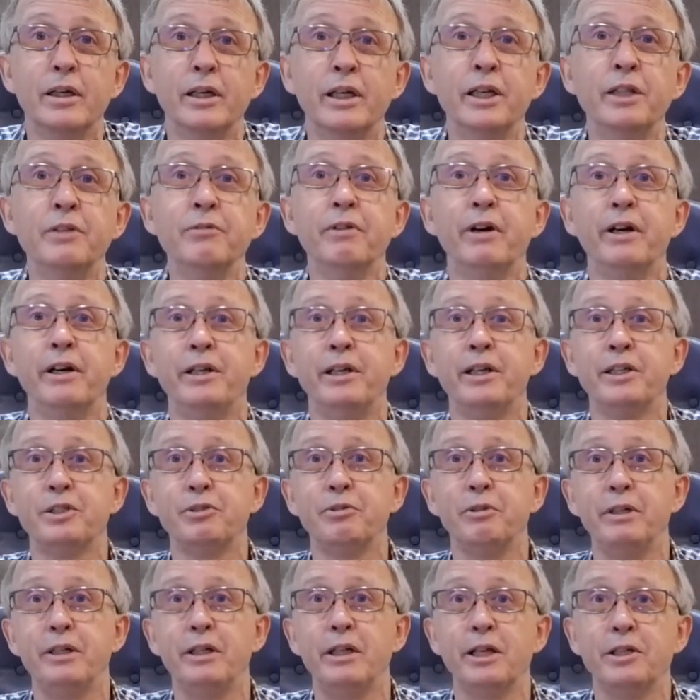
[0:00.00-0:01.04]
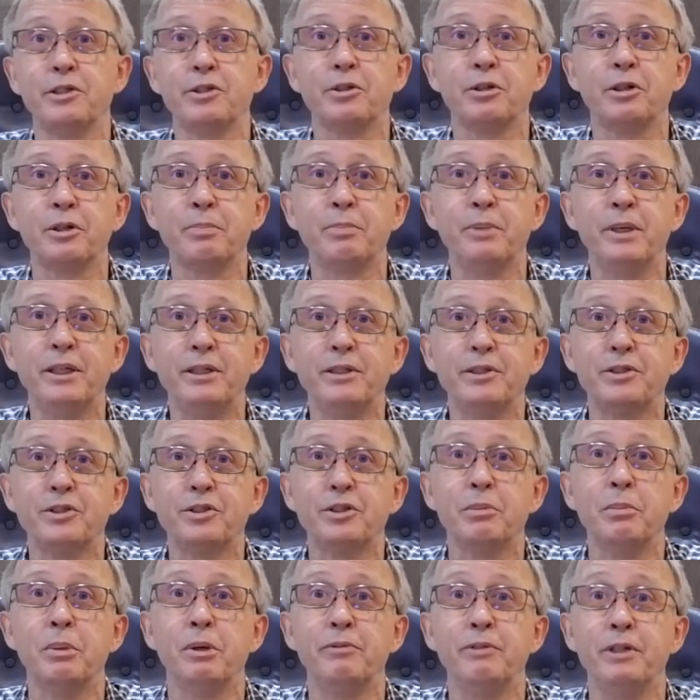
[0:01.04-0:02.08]
In variants with glass cockpit,
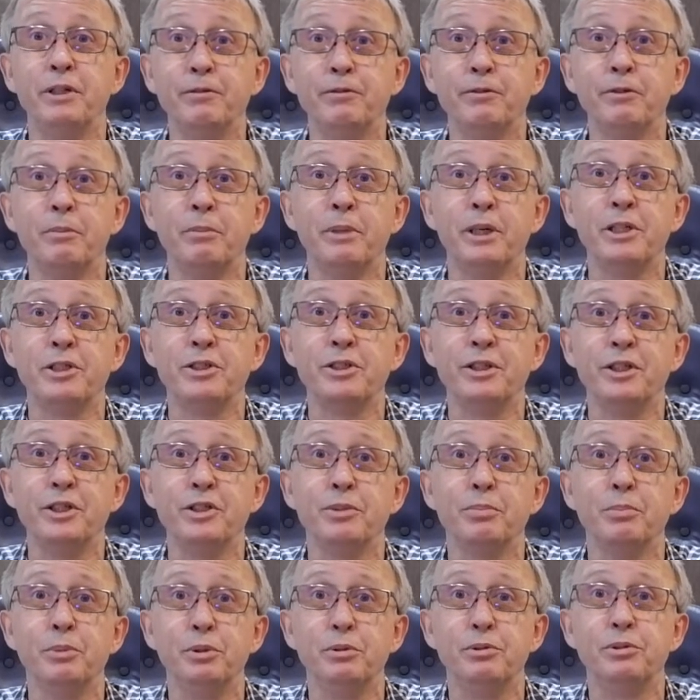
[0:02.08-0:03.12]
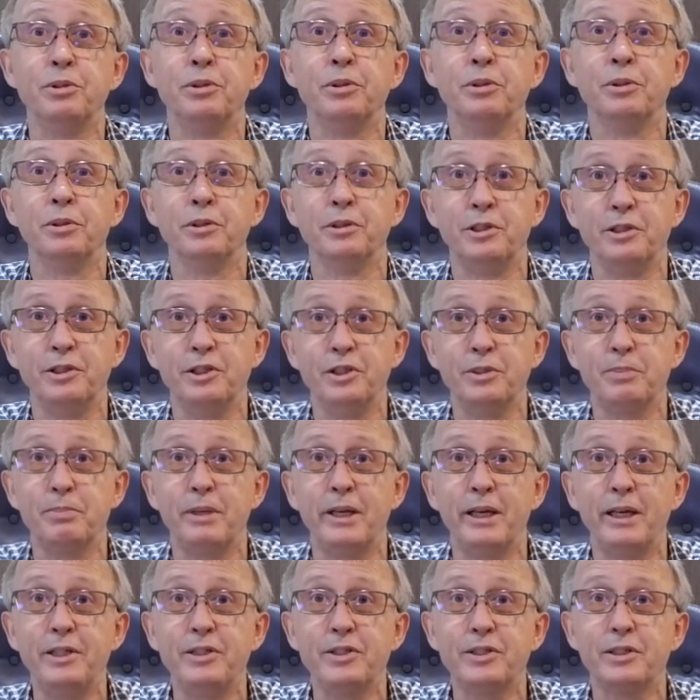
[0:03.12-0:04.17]
some of the information is moved to the other
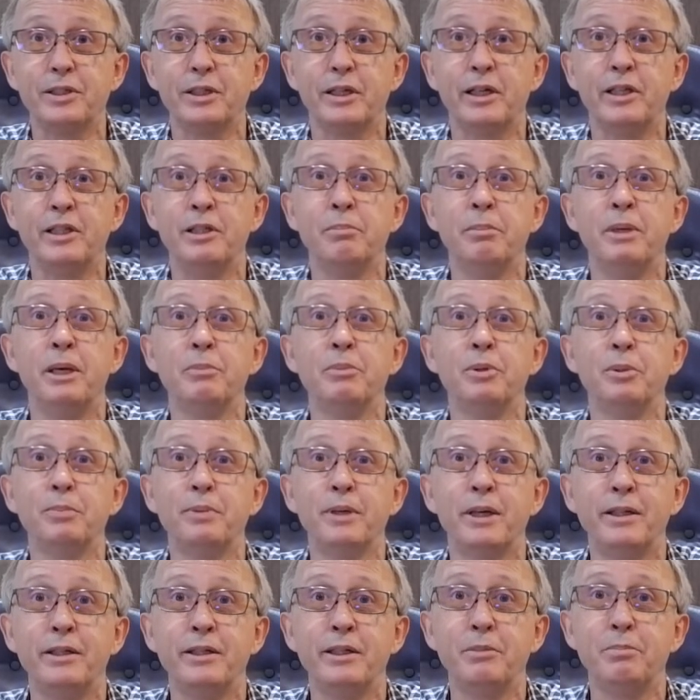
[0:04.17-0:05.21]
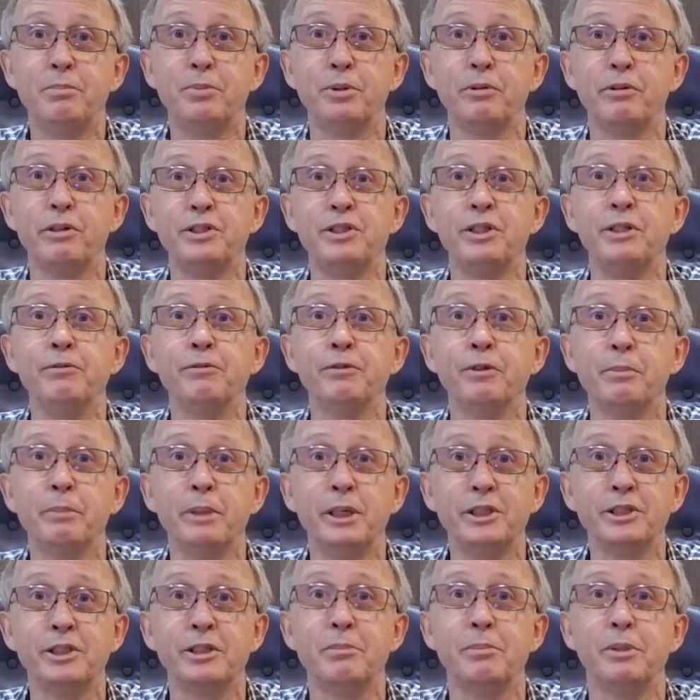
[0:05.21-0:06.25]
displays, and the Memo panel provides
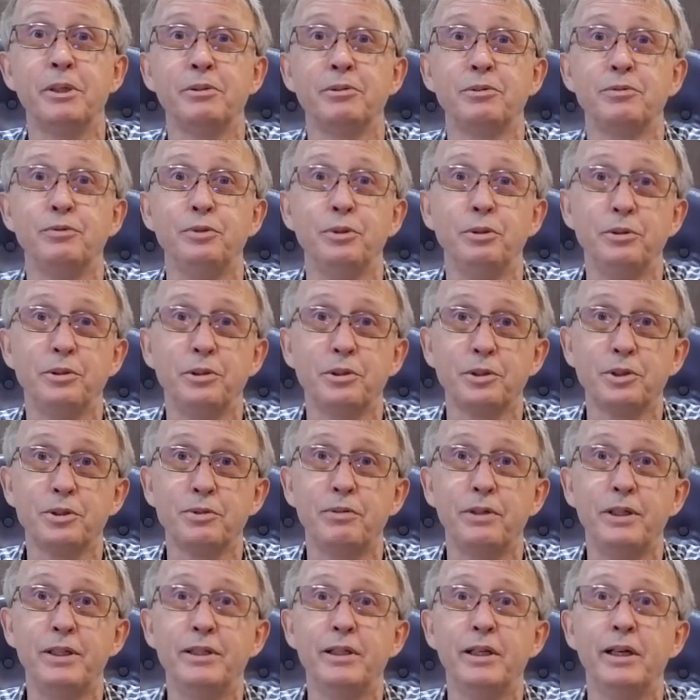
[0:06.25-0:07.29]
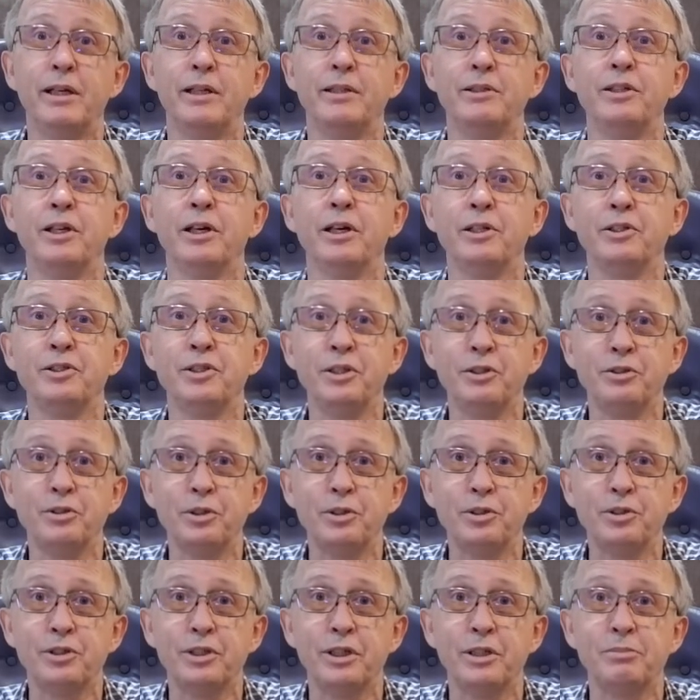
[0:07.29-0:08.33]
information about fuel crossfeed, anti-icing
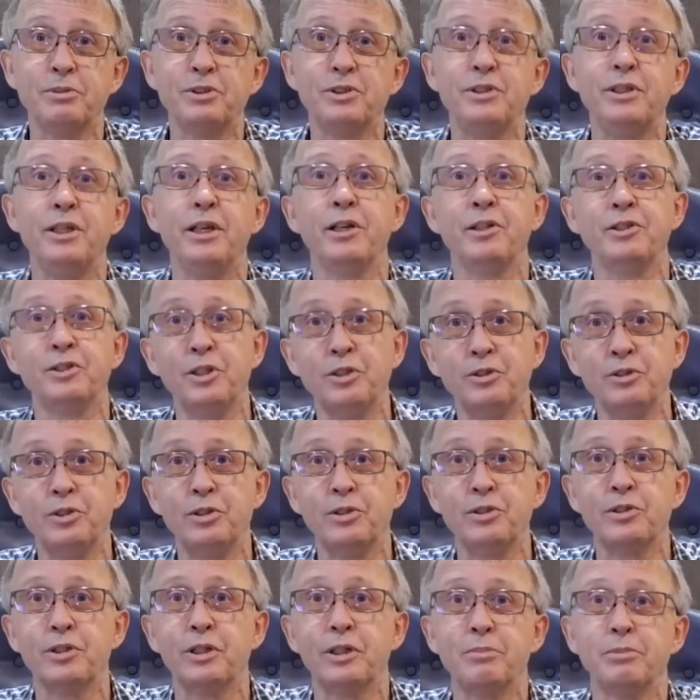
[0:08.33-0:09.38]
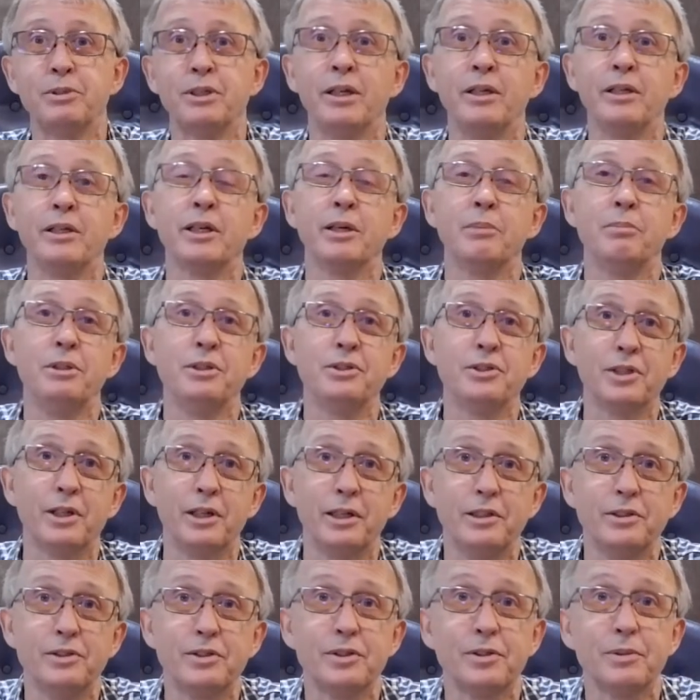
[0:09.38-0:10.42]
systems, de-icing systems, and cabin
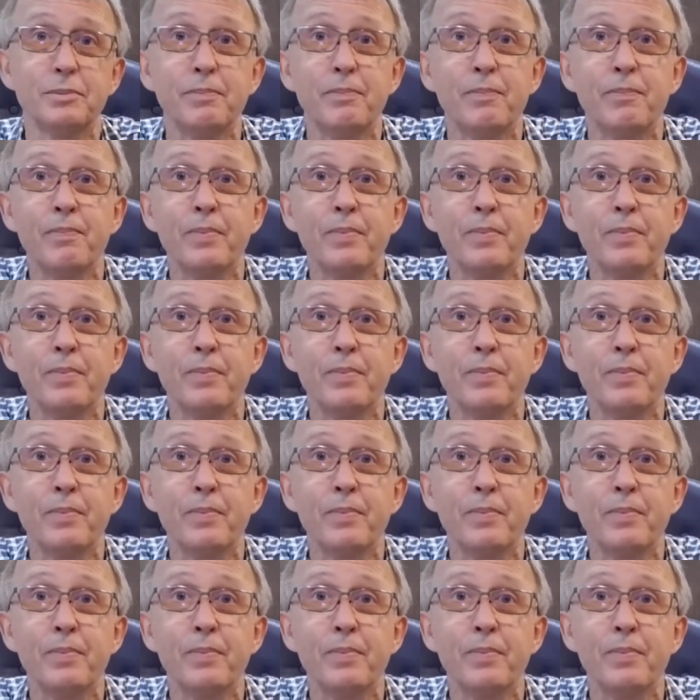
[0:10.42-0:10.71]
signs.